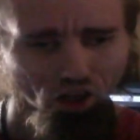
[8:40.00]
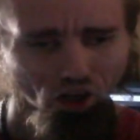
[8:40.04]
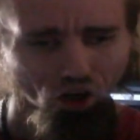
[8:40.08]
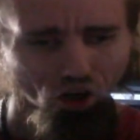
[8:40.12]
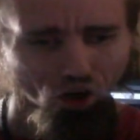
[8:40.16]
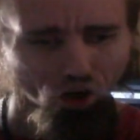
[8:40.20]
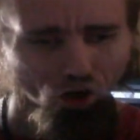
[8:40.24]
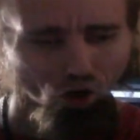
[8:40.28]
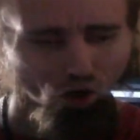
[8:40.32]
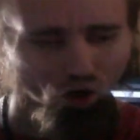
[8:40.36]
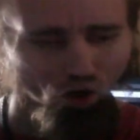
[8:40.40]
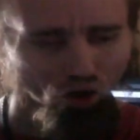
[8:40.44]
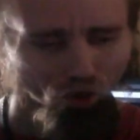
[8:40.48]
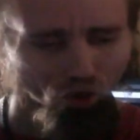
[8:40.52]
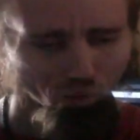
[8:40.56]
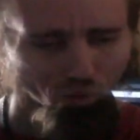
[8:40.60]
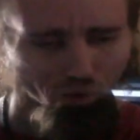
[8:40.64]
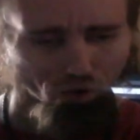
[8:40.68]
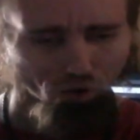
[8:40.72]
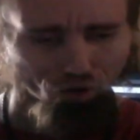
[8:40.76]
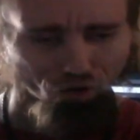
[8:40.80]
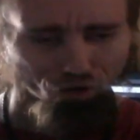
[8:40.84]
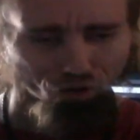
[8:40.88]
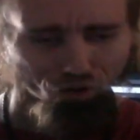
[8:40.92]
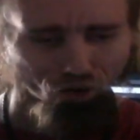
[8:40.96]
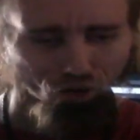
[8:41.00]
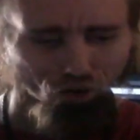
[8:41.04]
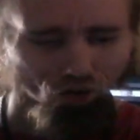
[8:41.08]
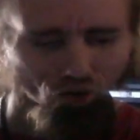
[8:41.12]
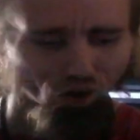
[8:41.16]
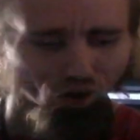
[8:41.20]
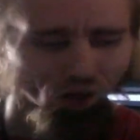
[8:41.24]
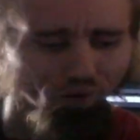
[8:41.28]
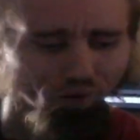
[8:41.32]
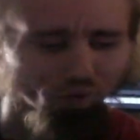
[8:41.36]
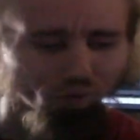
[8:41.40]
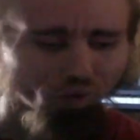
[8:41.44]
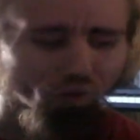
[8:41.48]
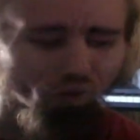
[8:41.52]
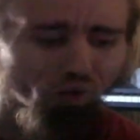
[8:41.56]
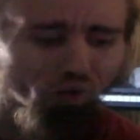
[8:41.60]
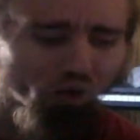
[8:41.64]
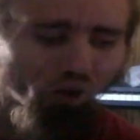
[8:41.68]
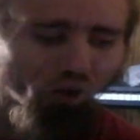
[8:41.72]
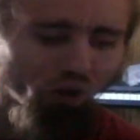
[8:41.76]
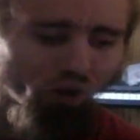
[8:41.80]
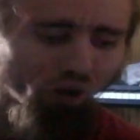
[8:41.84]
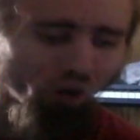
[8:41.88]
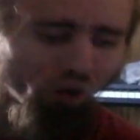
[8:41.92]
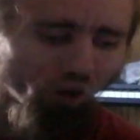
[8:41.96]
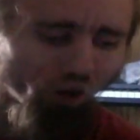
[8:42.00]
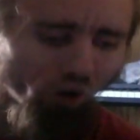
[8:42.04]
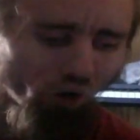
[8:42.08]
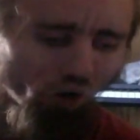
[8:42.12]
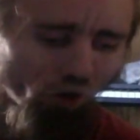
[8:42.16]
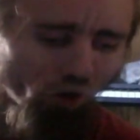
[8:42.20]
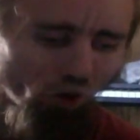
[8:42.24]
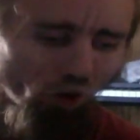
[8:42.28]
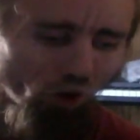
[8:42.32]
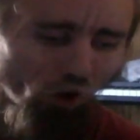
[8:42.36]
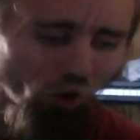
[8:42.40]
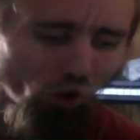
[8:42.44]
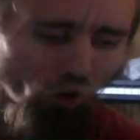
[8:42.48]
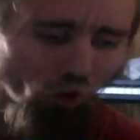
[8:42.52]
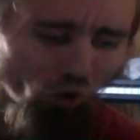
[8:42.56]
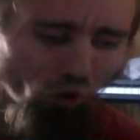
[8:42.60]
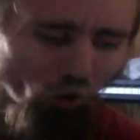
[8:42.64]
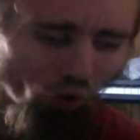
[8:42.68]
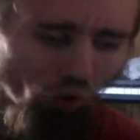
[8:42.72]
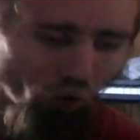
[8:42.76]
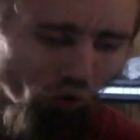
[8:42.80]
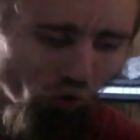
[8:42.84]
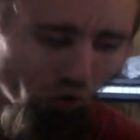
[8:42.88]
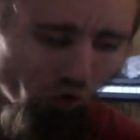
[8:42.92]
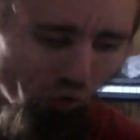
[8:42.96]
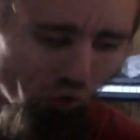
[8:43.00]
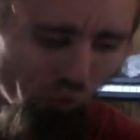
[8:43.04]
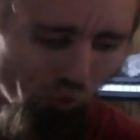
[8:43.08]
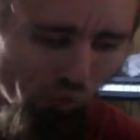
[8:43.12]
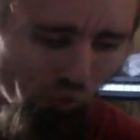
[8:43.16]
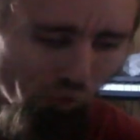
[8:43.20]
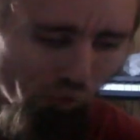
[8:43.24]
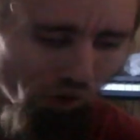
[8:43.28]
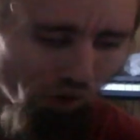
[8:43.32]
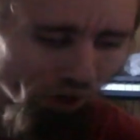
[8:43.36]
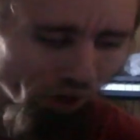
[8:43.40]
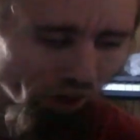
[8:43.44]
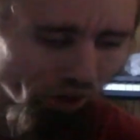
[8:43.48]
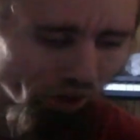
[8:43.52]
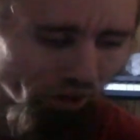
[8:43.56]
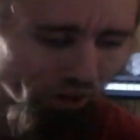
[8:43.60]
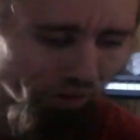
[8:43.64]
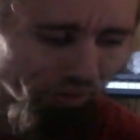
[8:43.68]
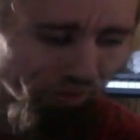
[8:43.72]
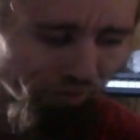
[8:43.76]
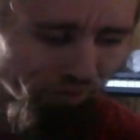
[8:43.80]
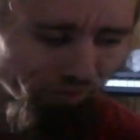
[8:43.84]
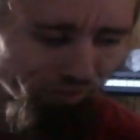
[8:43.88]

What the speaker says: on a personal level. But